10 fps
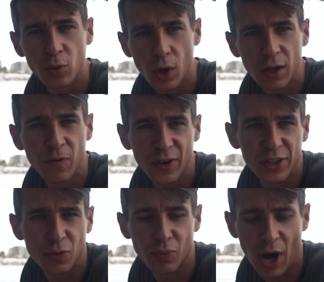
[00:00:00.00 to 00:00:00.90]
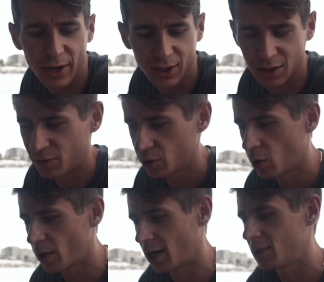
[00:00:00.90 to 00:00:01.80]
well finished product, if you
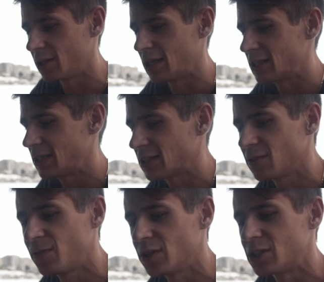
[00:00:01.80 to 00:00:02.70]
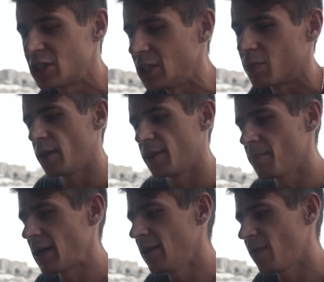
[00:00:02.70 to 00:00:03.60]
know what I mean. It doesn't feel cheap. The
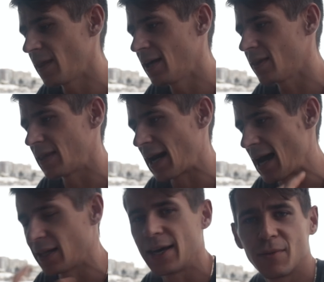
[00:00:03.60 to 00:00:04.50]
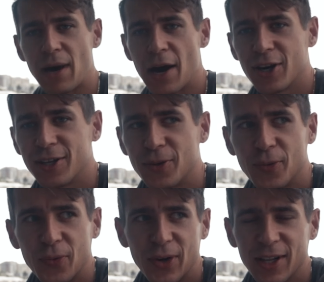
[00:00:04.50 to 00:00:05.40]
main thing that I like about it,
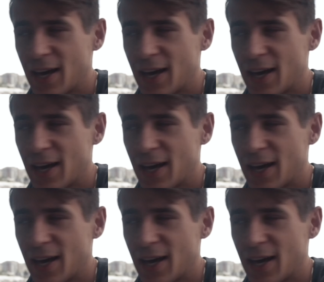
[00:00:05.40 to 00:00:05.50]
well,